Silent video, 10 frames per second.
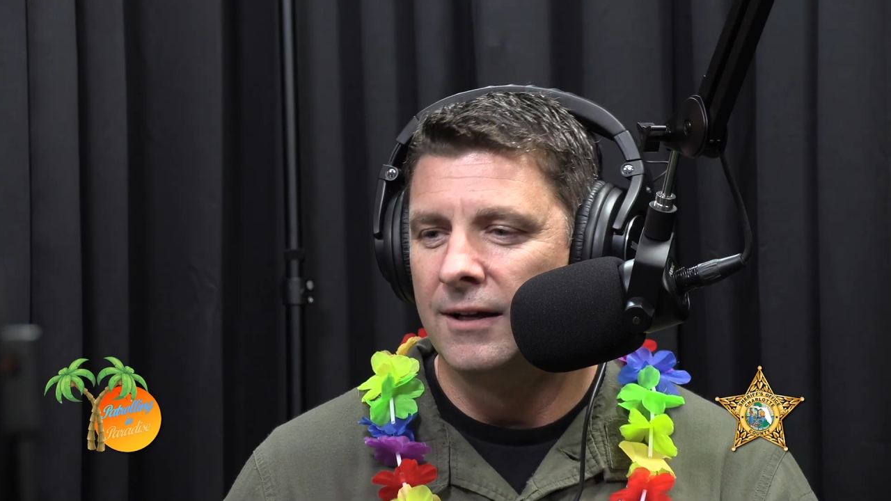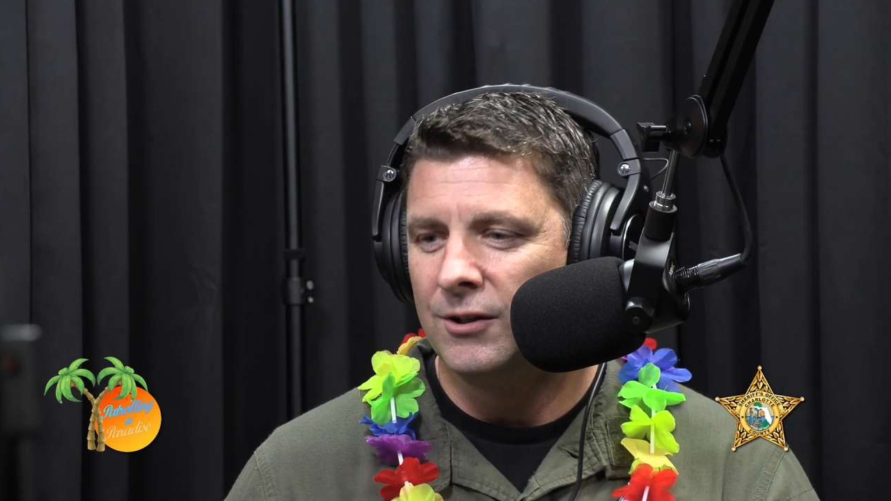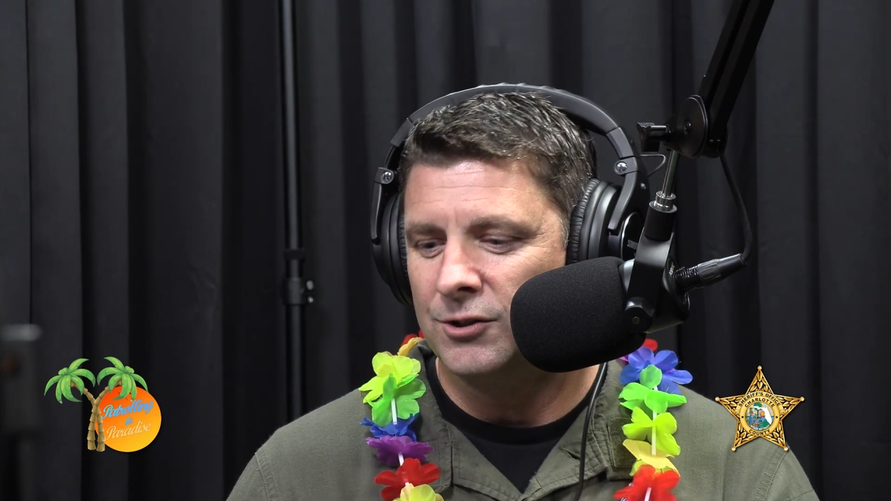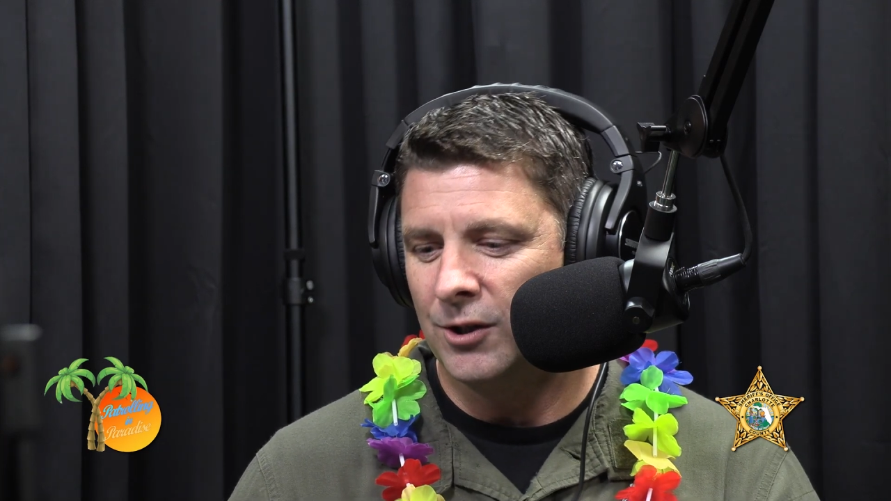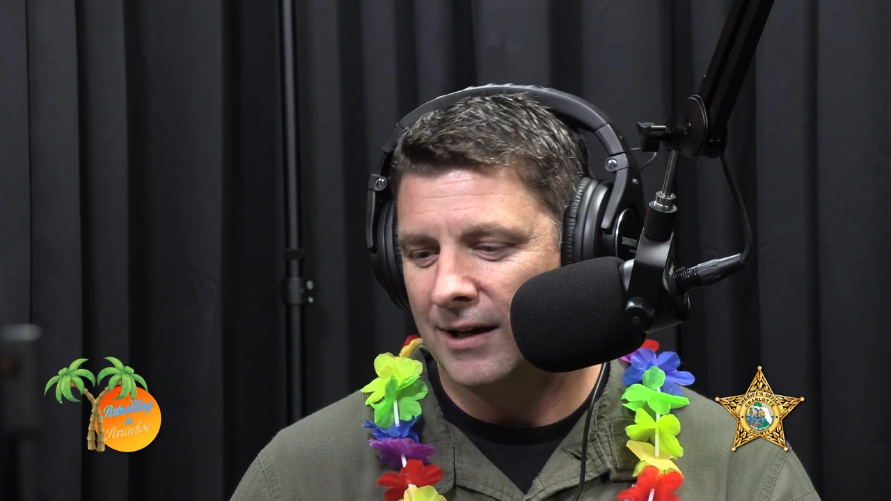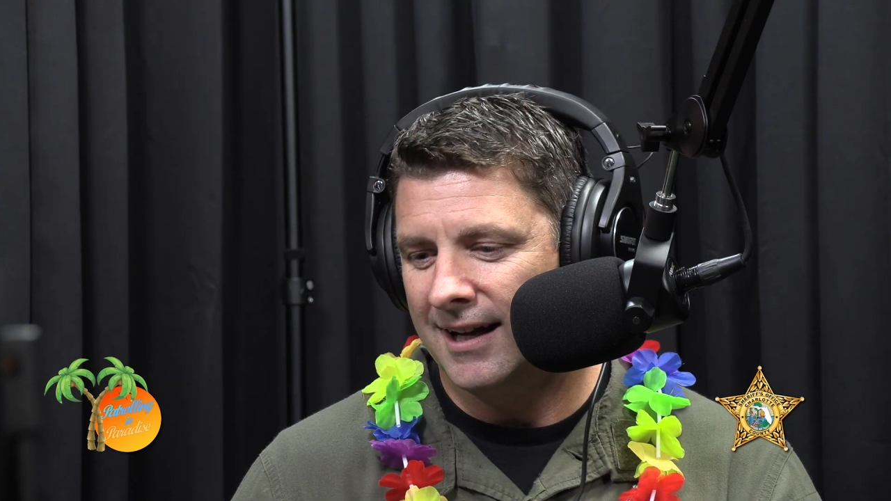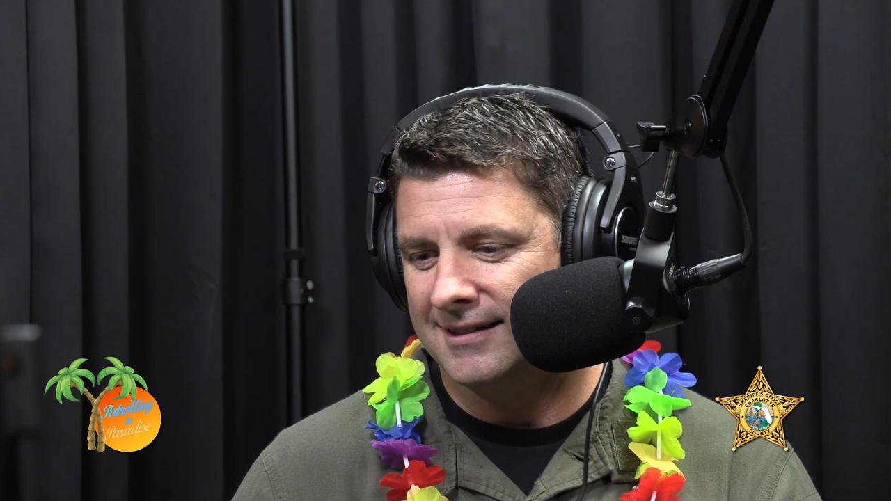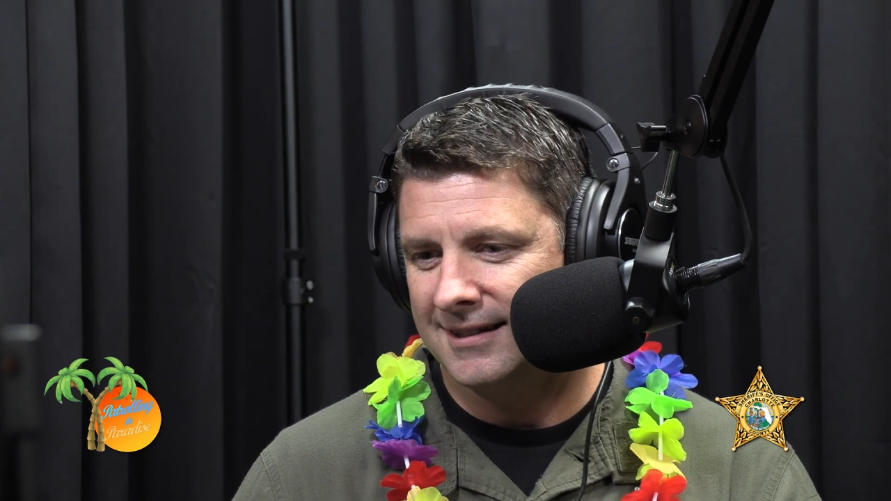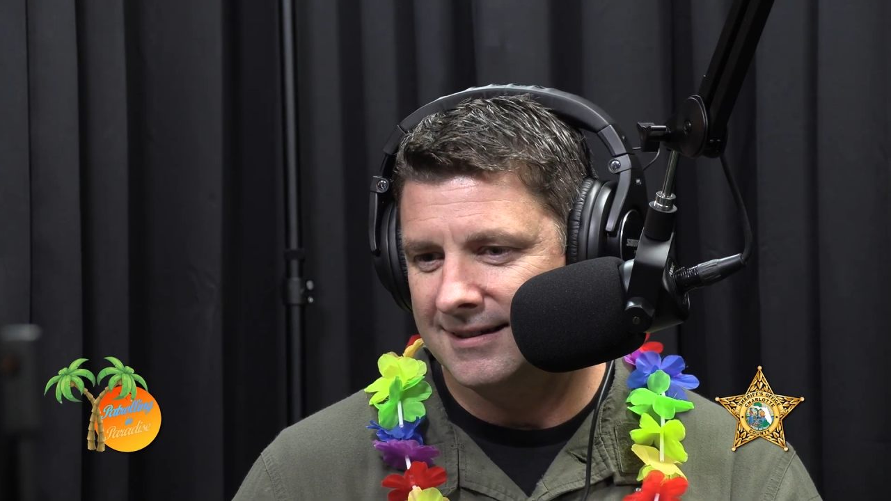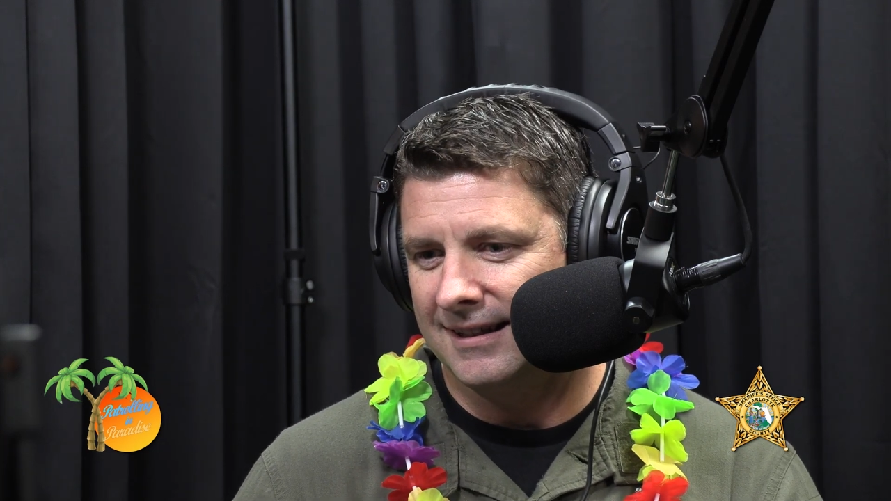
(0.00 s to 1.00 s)
So as
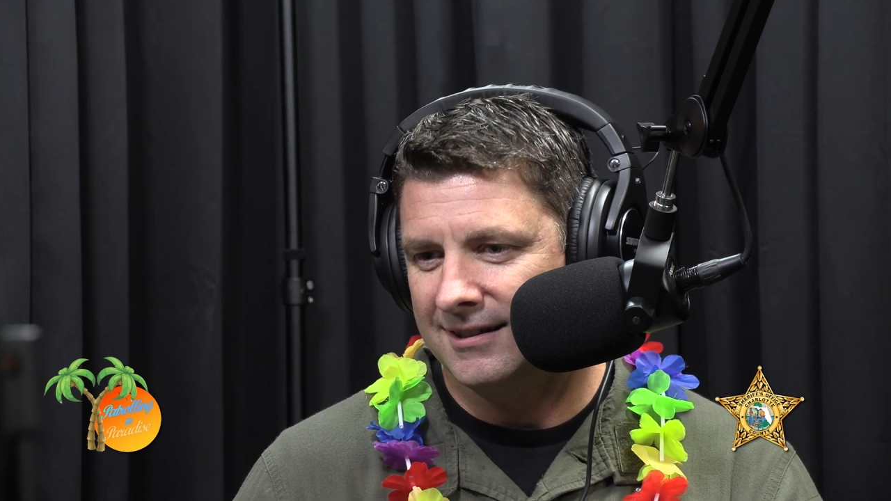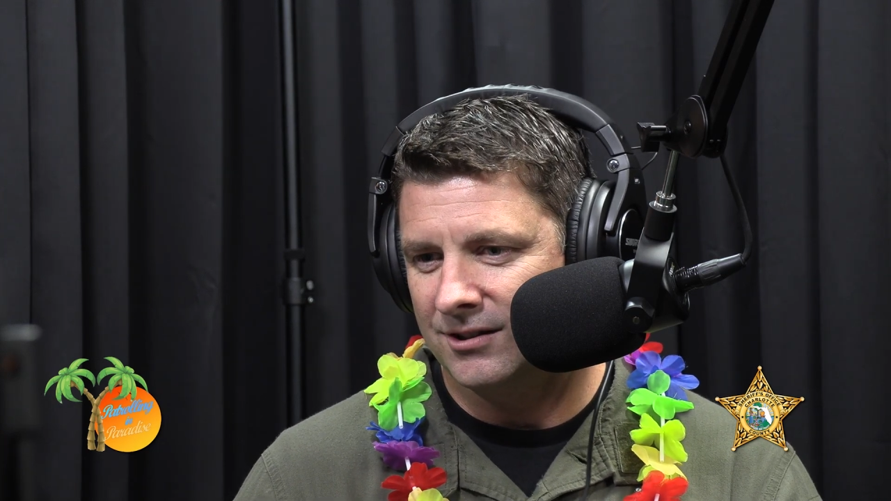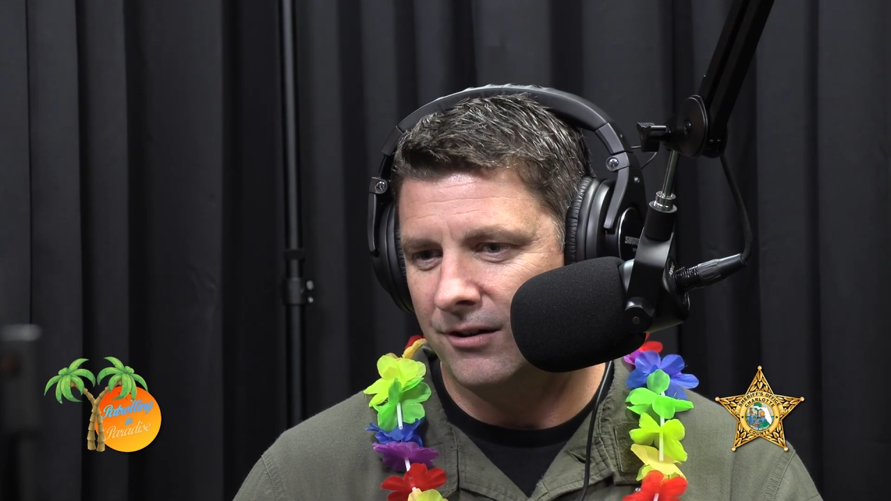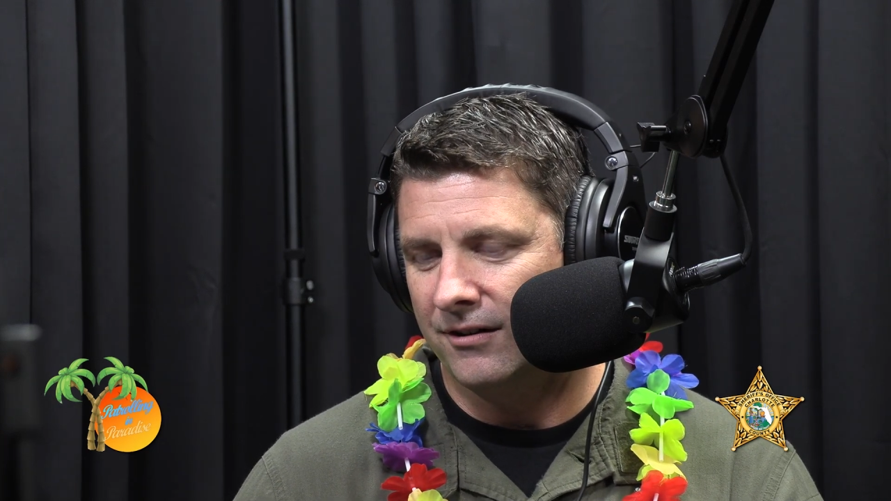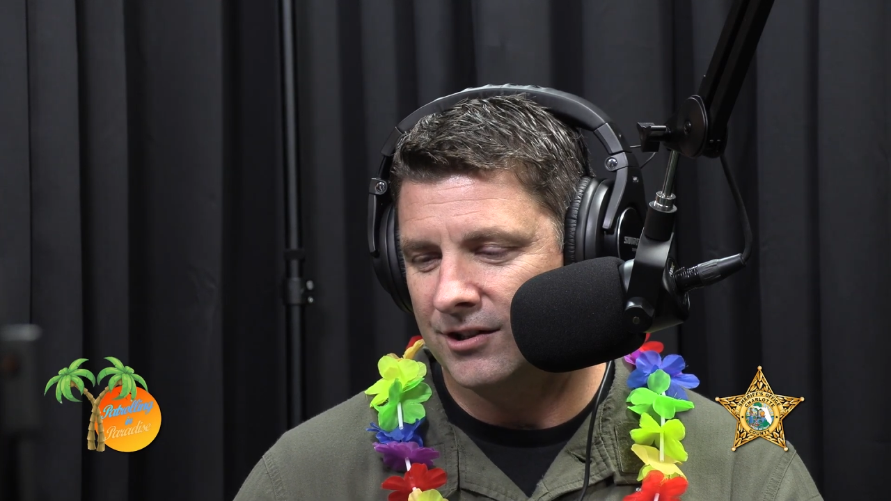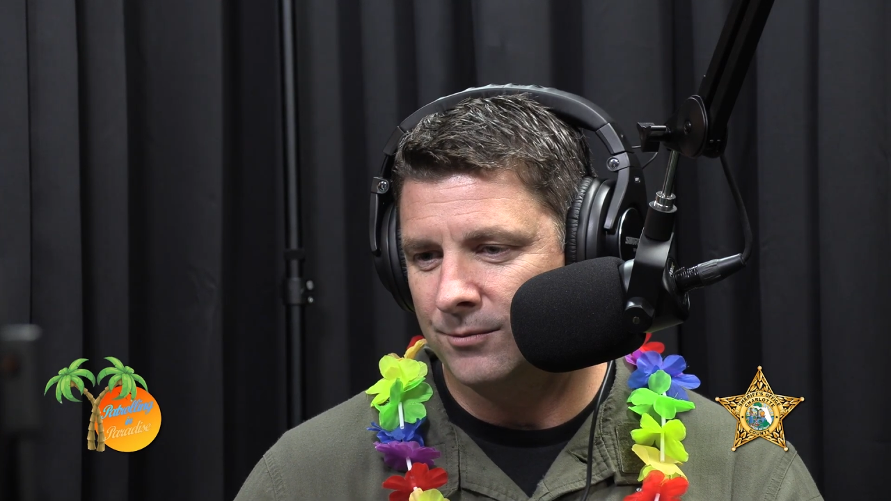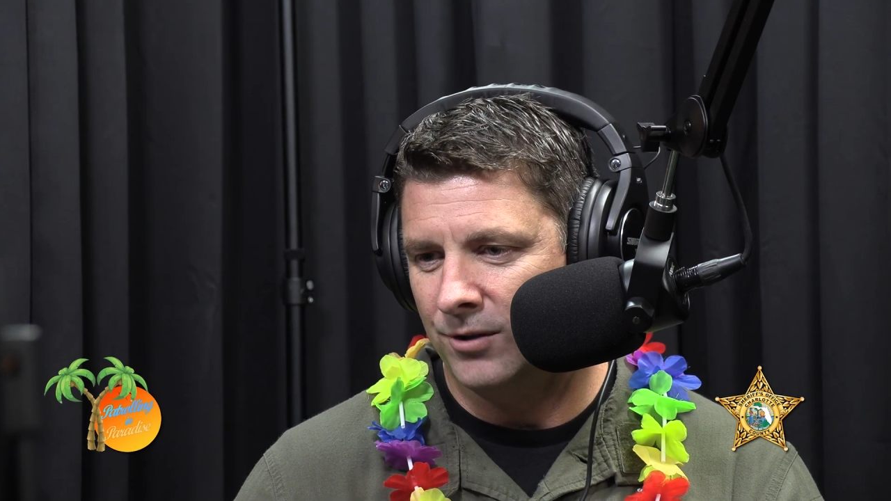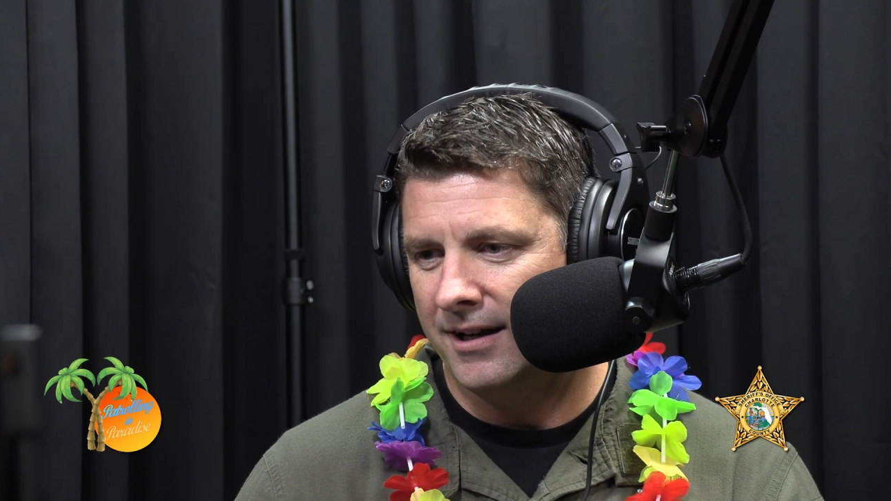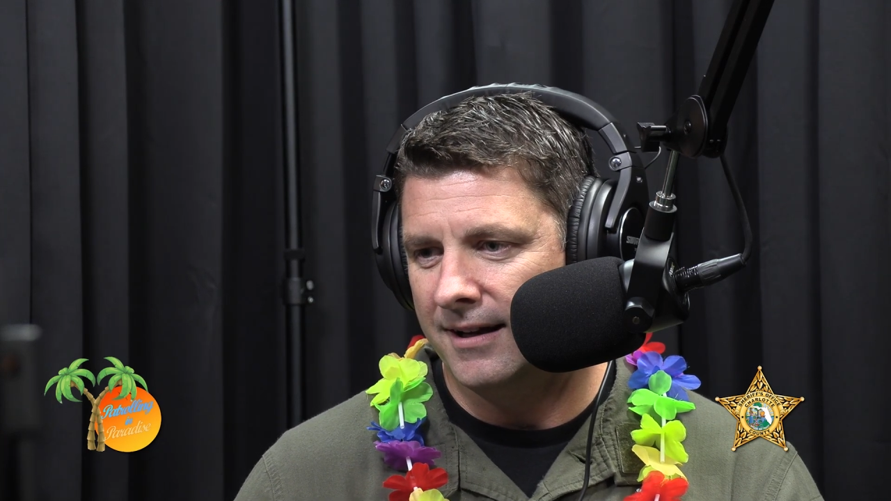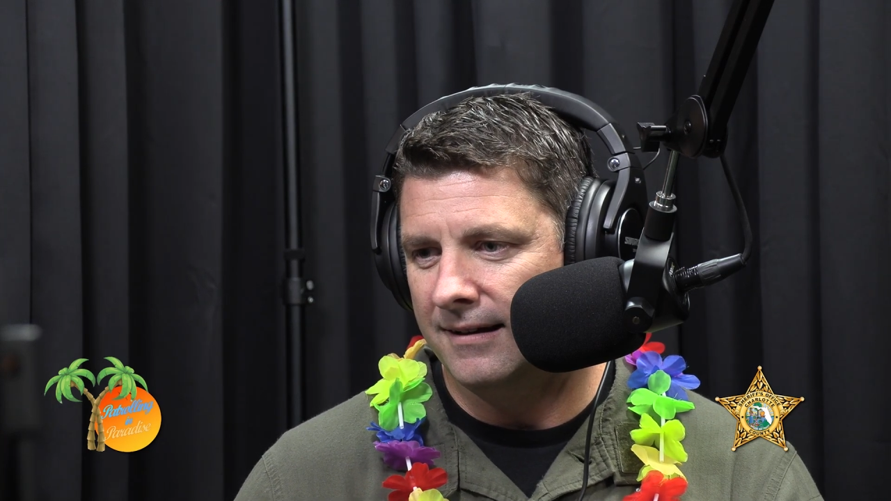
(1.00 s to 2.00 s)
this thing started to
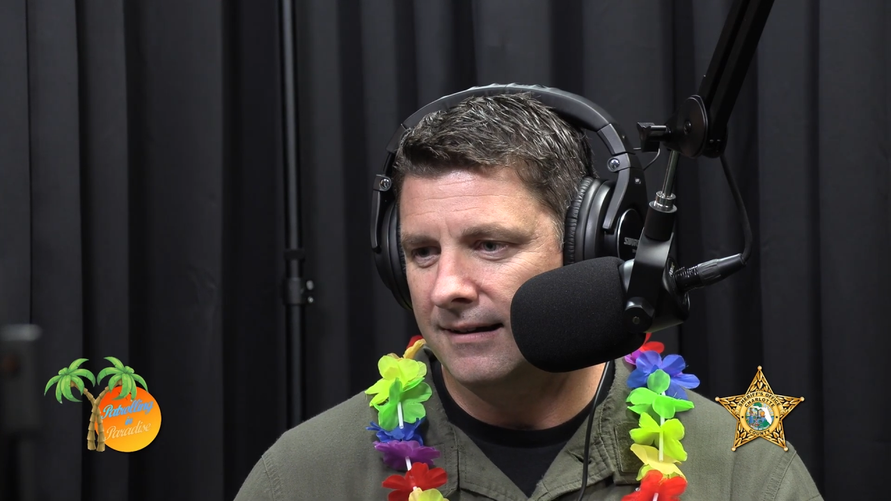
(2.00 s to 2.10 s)
spread,